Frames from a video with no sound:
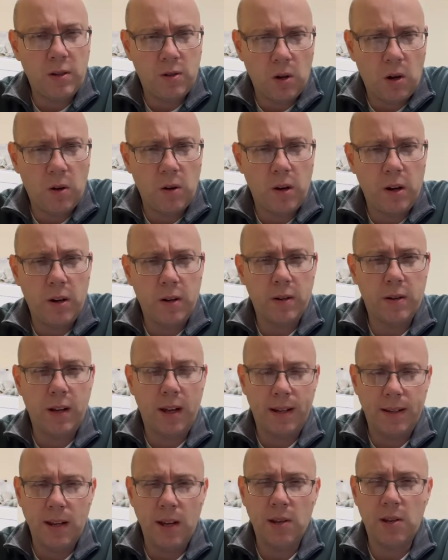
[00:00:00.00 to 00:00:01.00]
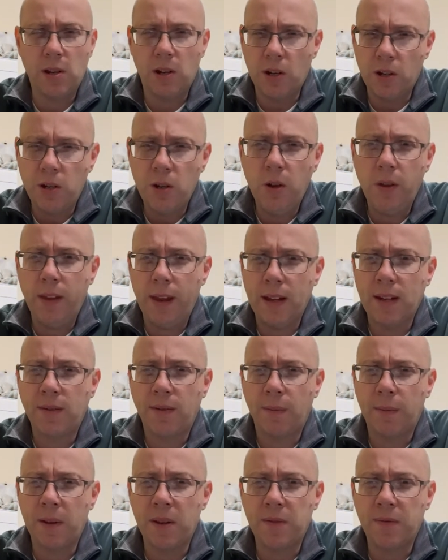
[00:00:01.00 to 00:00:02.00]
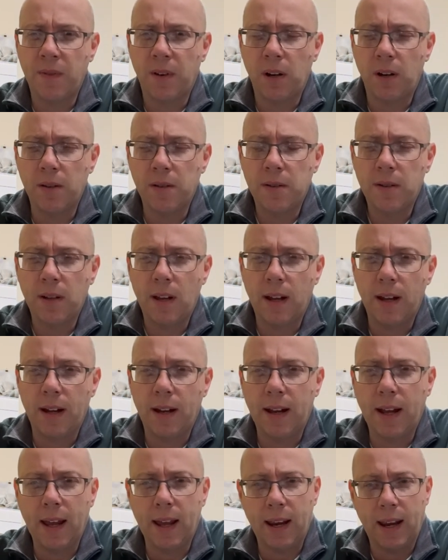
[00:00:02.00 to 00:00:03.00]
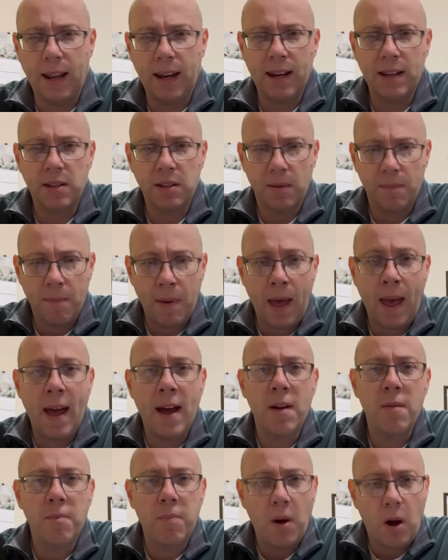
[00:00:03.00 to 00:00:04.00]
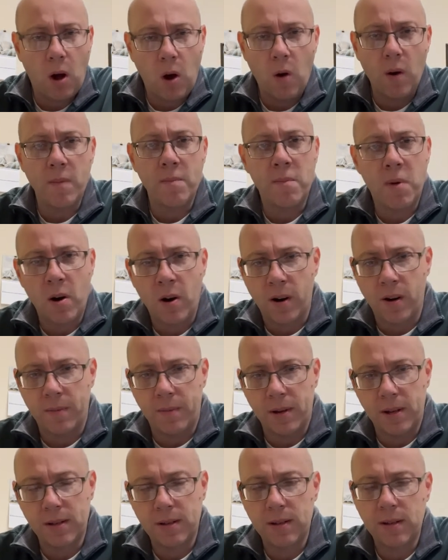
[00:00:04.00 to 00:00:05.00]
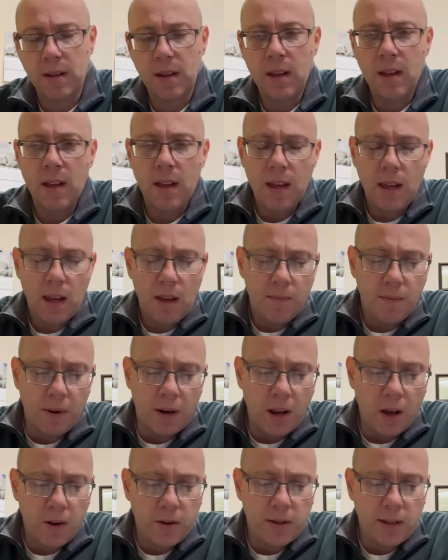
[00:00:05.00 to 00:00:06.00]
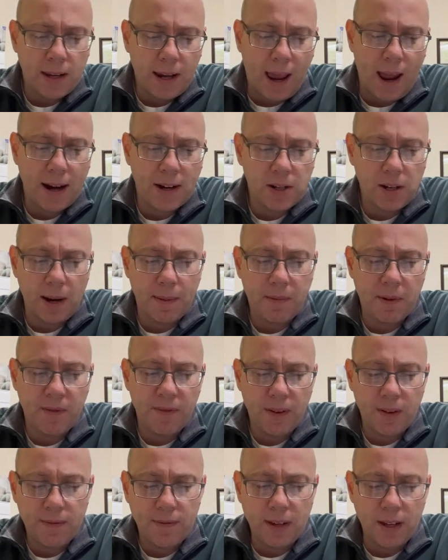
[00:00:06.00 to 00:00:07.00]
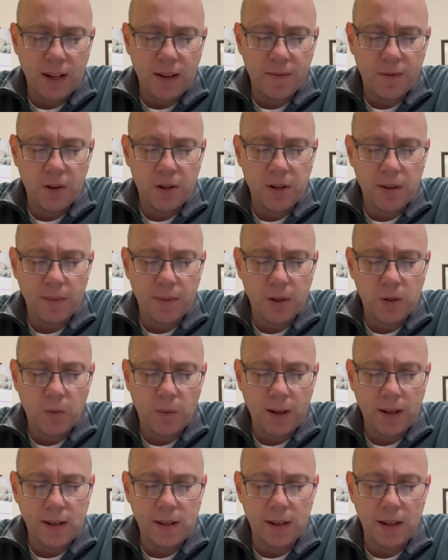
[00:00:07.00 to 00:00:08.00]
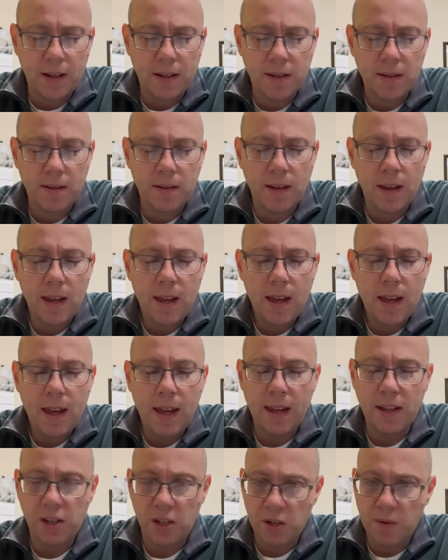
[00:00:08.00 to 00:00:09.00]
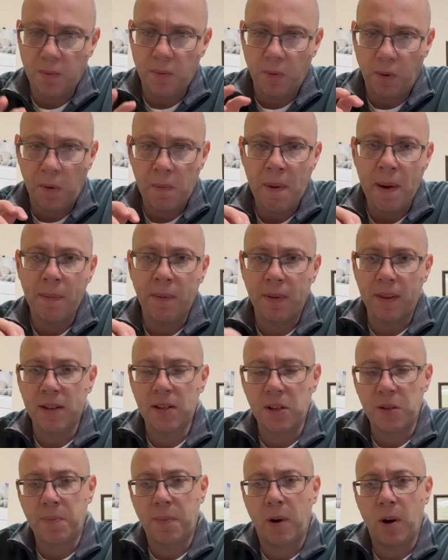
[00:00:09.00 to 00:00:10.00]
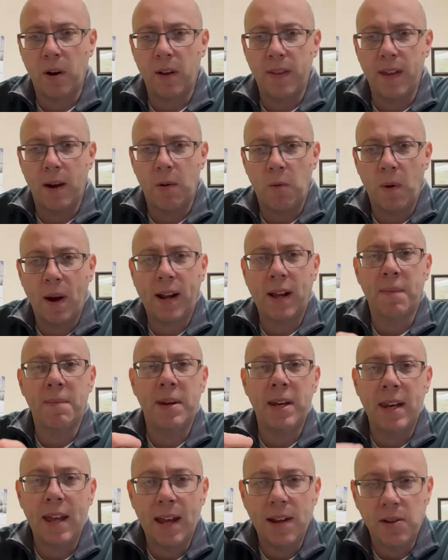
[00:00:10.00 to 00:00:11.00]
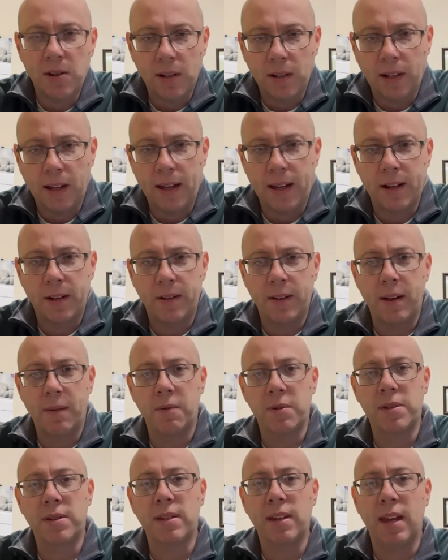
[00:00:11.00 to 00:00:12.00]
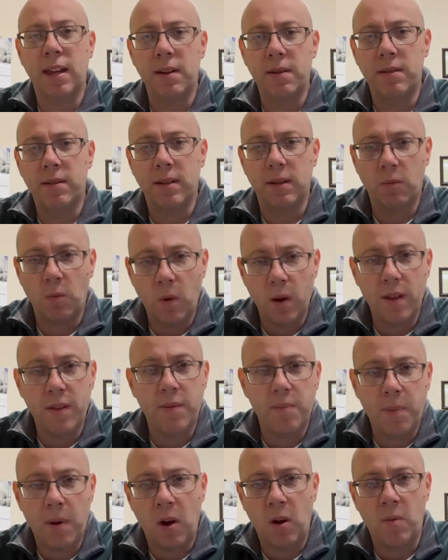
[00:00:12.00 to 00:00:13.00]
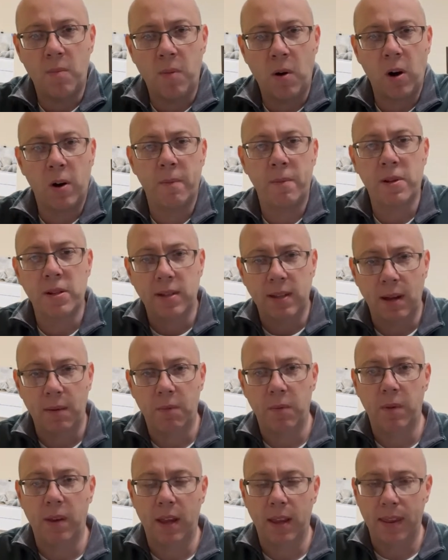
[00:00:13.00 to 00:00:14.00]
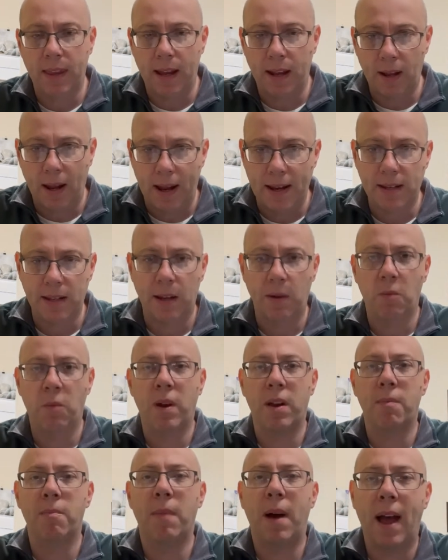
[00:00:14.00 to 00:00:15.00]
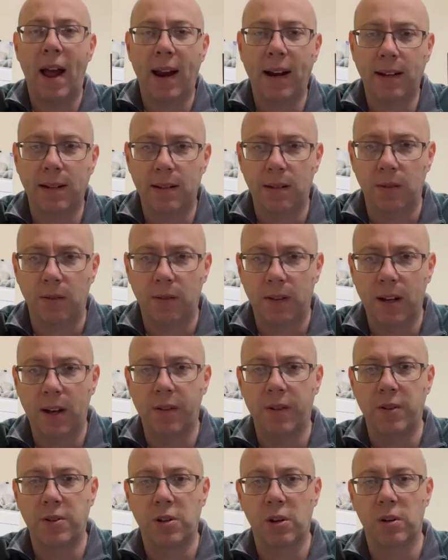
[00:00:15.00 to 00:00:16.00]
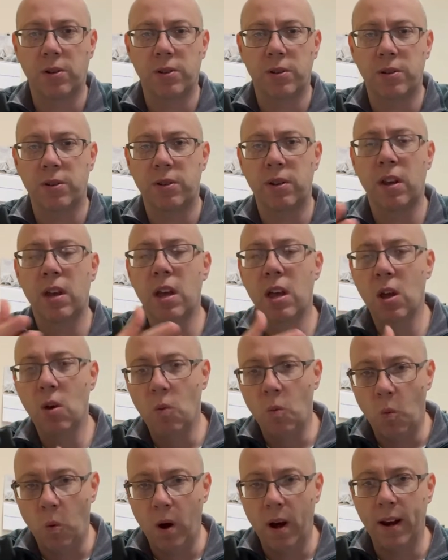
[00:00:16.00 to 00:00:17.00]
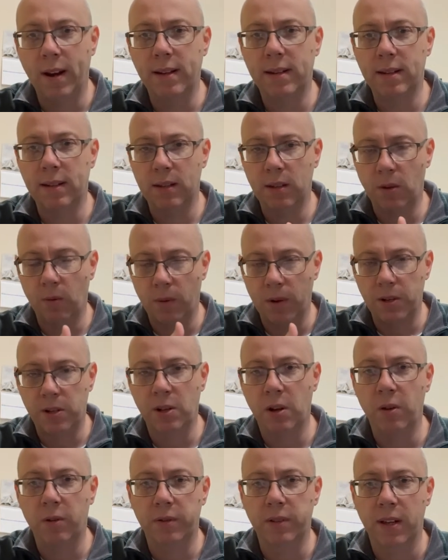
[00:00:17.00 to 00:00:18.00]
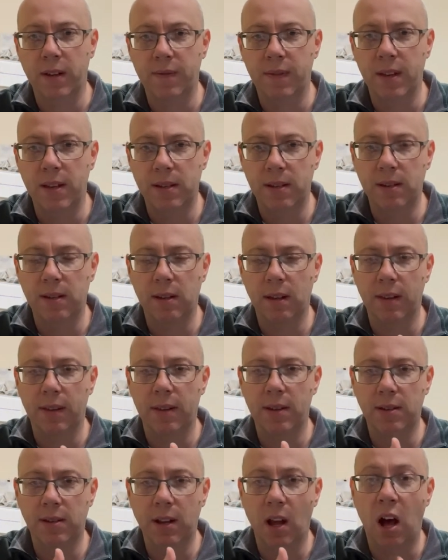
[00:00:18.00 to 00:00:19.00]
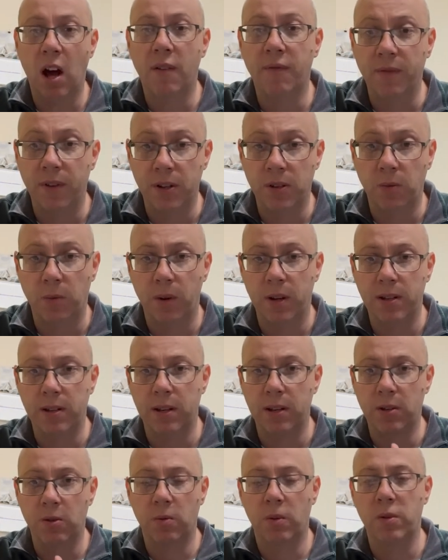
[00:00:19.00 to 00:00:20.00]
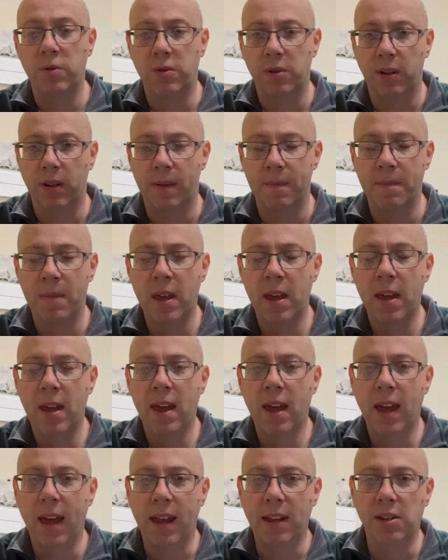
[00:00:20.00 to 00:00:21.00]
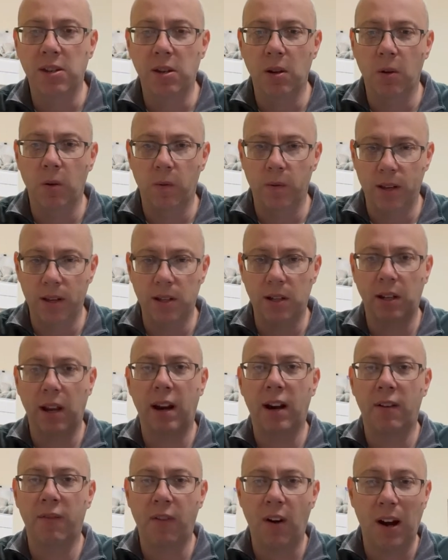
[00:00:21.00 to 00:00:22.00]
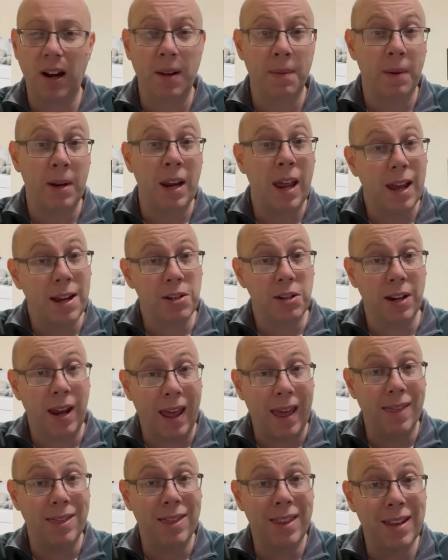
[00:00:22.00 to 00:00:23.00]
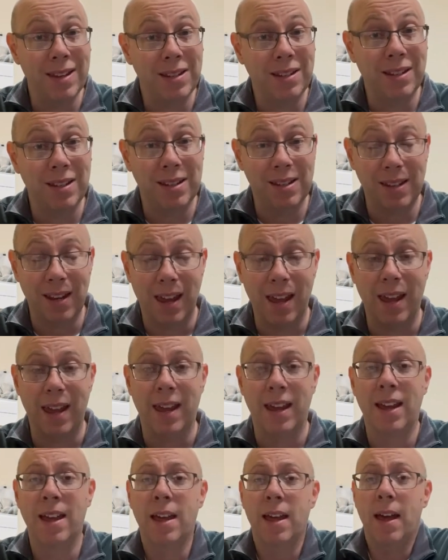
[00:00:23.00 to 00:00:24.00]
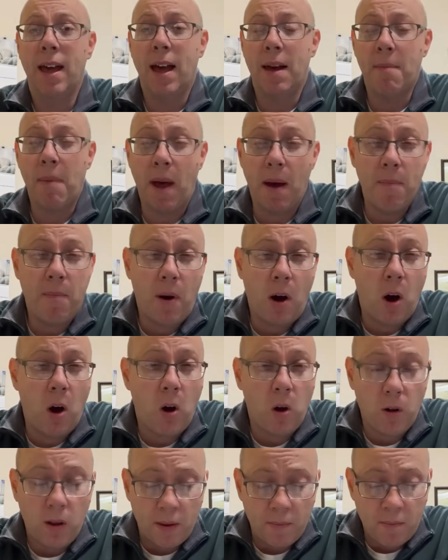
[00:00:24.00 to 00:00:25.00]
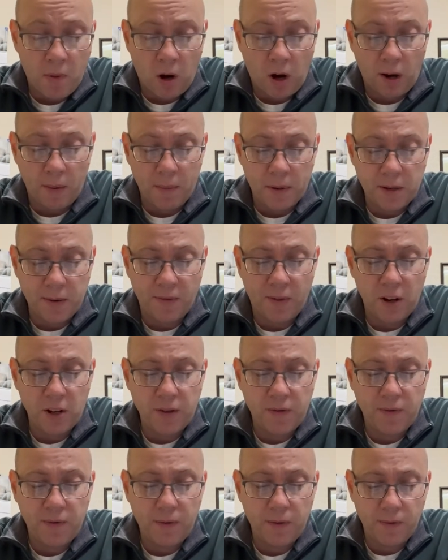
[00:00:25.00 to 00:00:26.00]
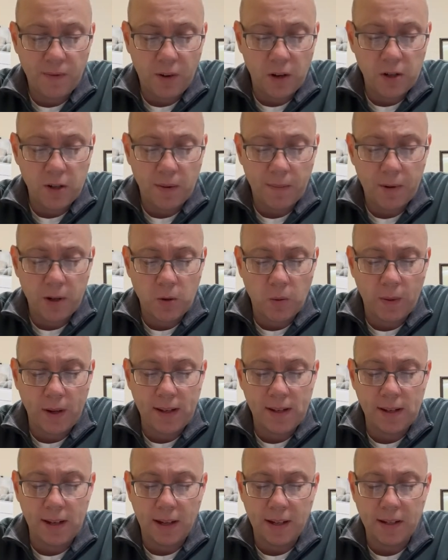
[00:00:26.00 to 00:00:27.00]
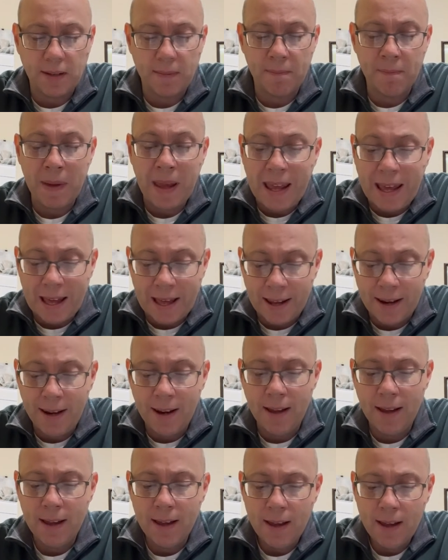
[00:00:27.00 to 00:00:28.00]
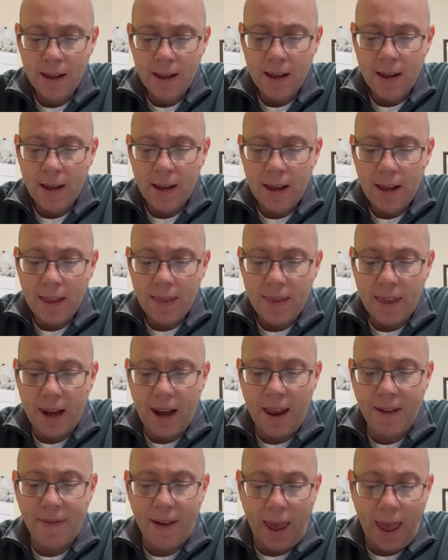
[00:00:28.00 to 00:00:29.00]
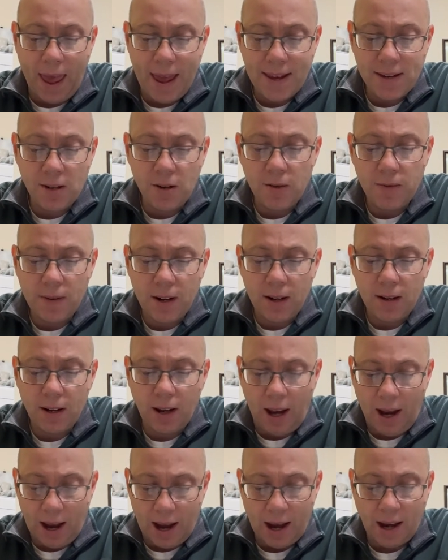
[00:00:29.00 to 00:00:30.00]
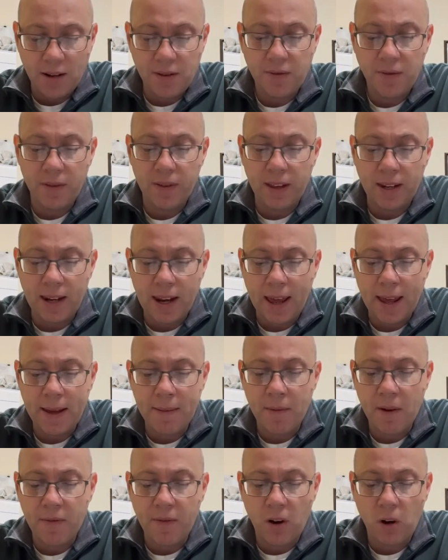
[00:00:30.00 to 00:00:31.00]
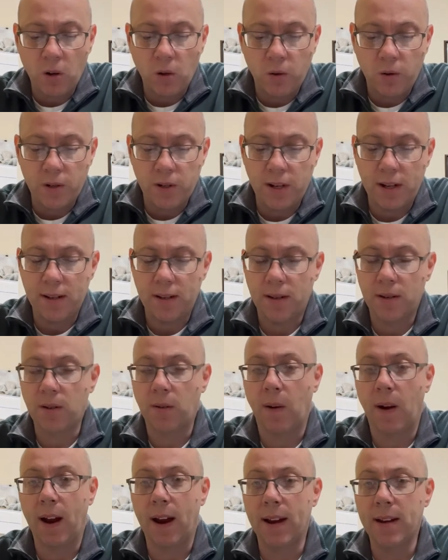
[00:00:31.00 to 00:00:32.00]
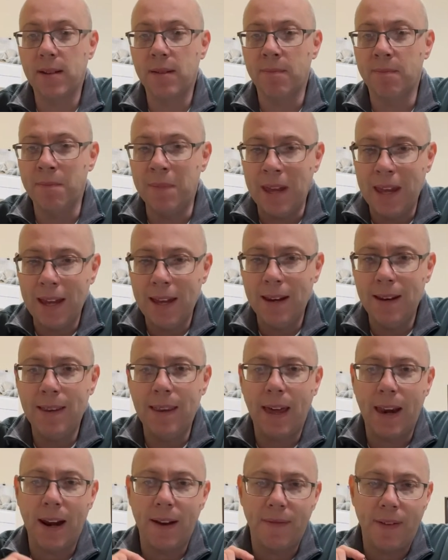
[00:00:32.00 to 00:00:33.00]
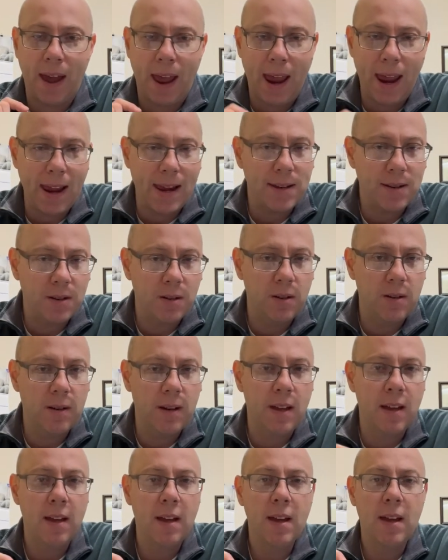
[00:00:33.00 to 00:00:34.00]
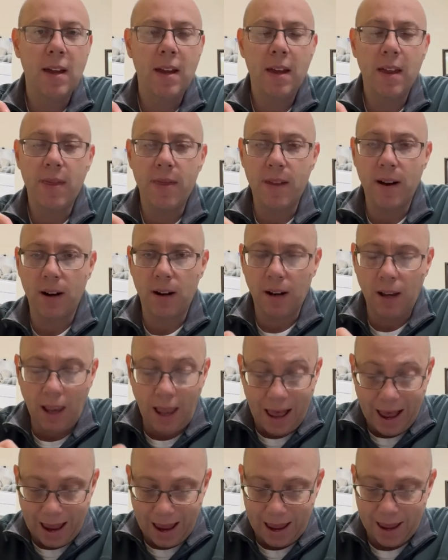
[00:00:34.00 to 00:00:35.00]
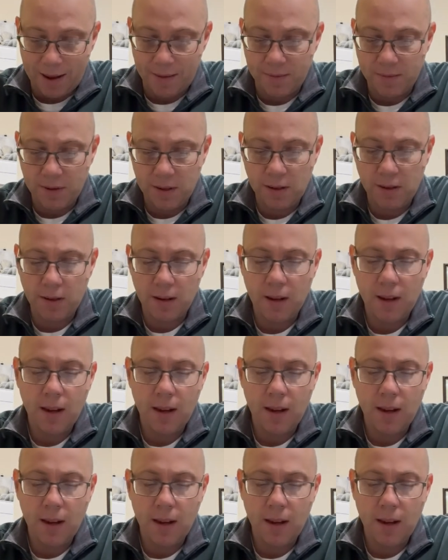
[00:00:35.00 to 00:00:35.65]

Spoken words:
draw your attention to two things from this verse. And it's about Paul and Barnabas. But notice in Acts chapter 15 and verse number 26, this is, remember, this is part of that recommendation letter that was sent with Paul and Barnabas as they went back to tell the churches what the result of this conference was at Jerusalem. And so this letter of recommendation had this to say about Paul and Barnabas. Verse number 26, men that have hazarded their lives for the name of our Lord Jesus Christ. Men that have hazarded their lives